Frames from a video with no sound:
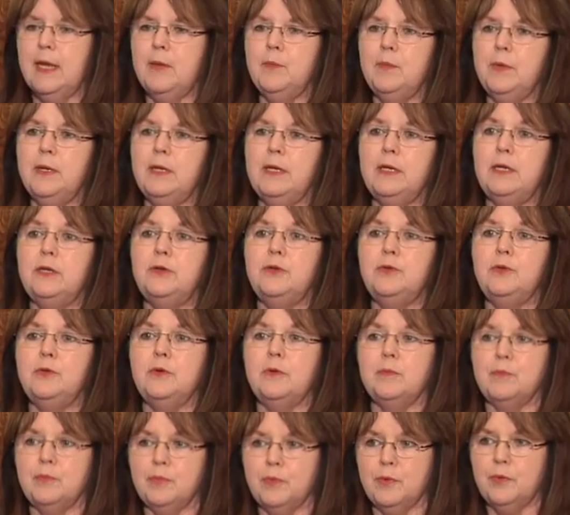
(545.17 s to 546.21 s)
and we need to
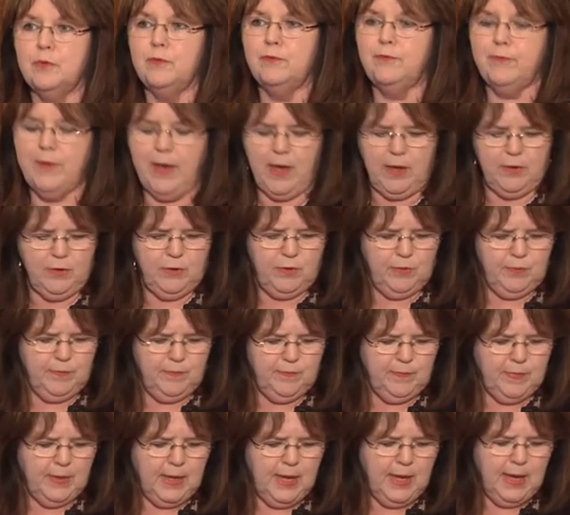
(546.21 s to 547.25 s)
improve value.
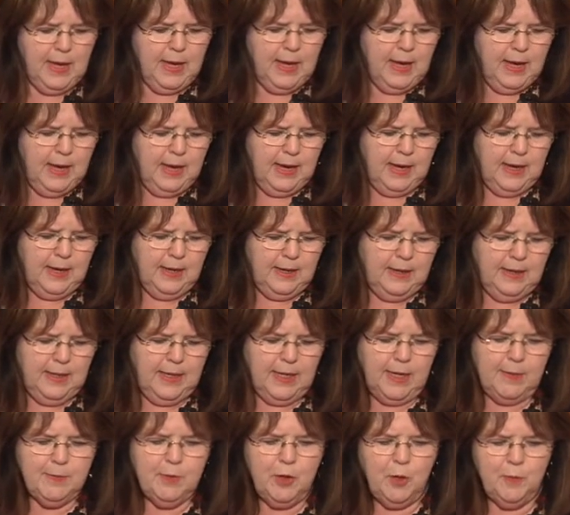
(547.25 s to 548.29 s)

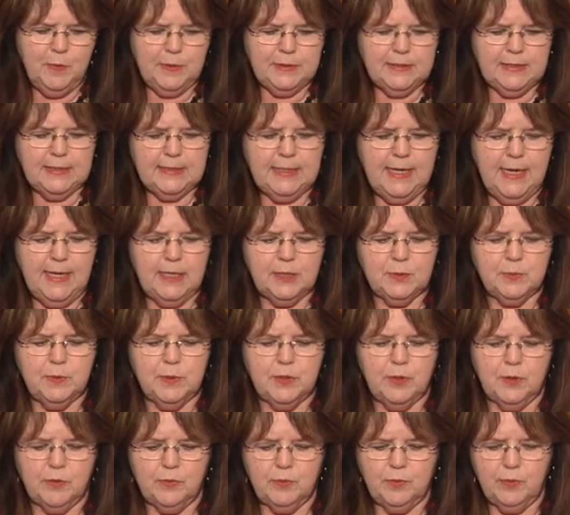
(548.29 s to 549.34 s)
And I'm hoping today, as we
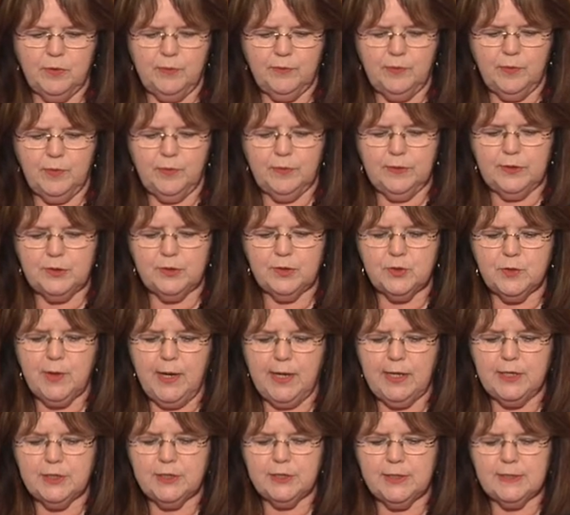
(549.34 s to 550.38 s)
go through a few of these
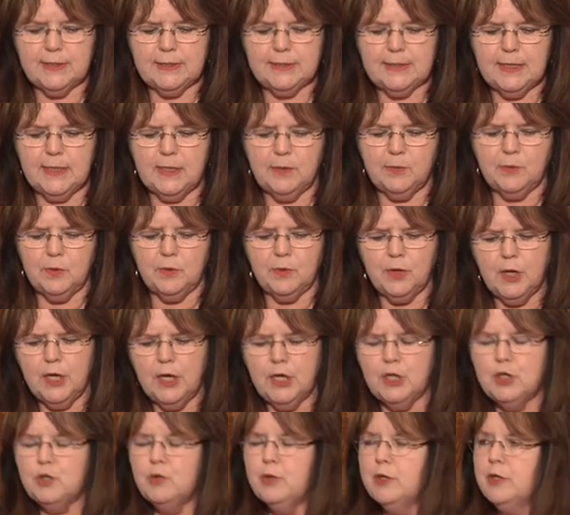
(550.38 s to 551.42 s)
strategies, that it will
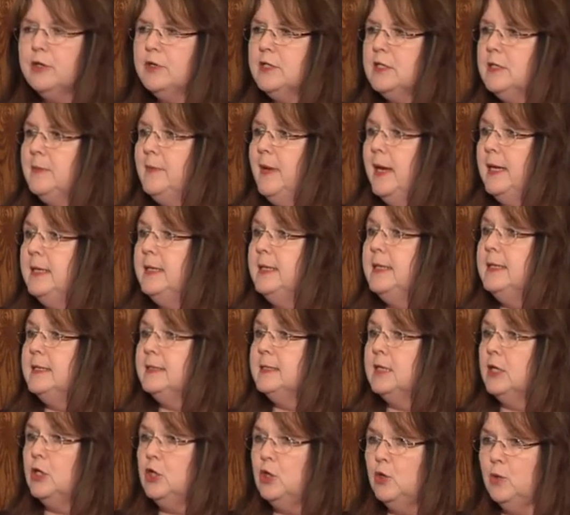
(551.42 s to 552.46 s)
trigger some ideas
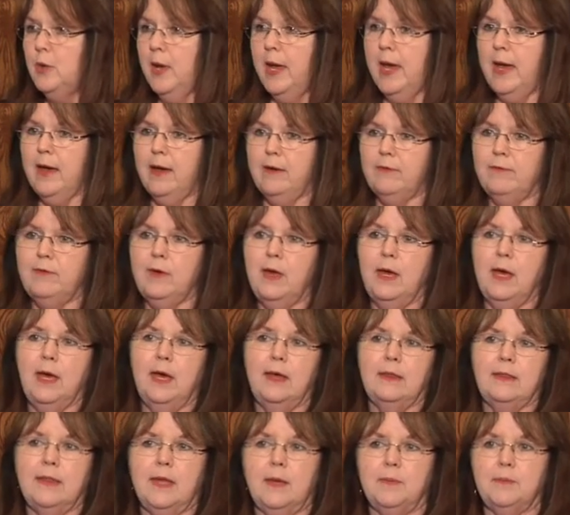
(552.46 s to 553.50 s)
that you have
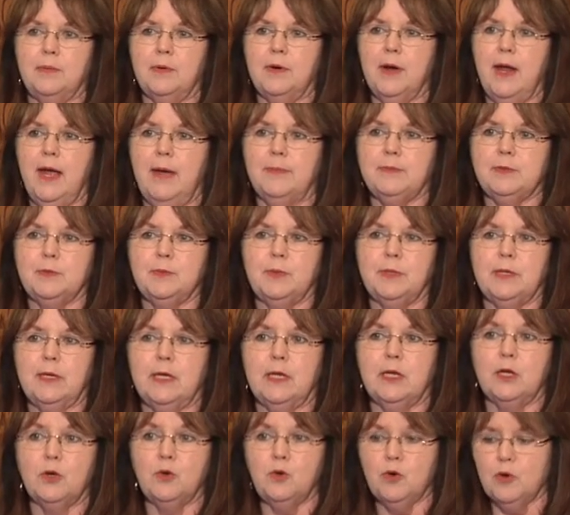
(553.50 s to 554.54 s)
that perhaps we can
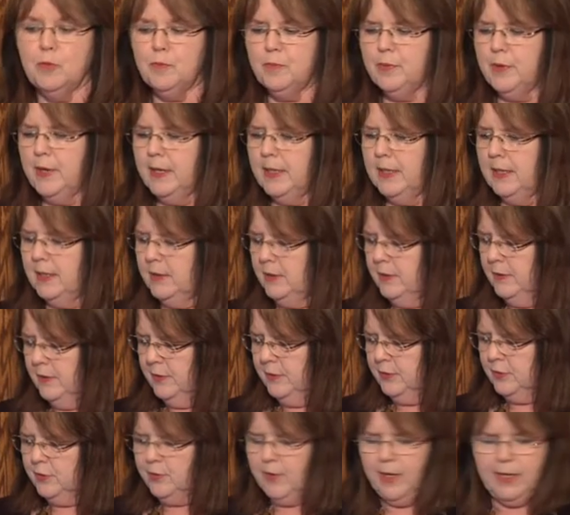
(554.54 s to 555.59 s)
incorporate into this
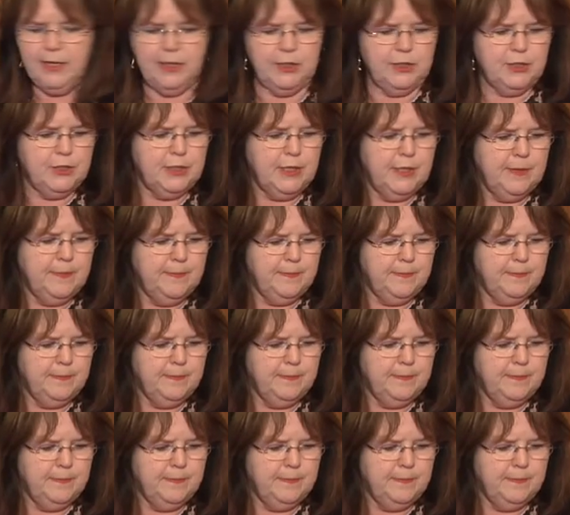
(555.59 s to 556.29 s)
strategy.